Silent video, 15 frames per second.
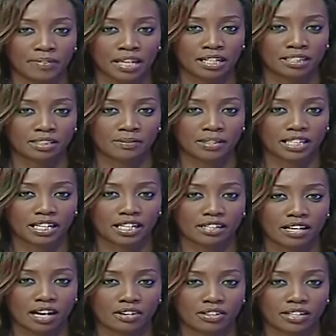Speaking in
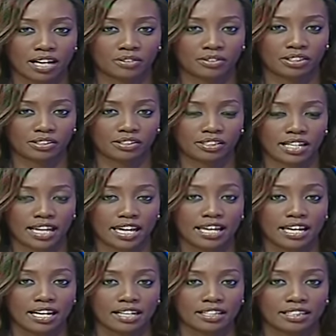Narok County today,
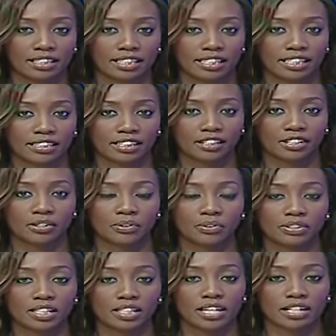the leaders accused
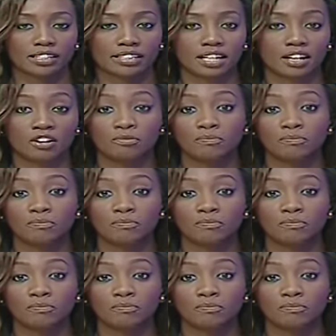NASA of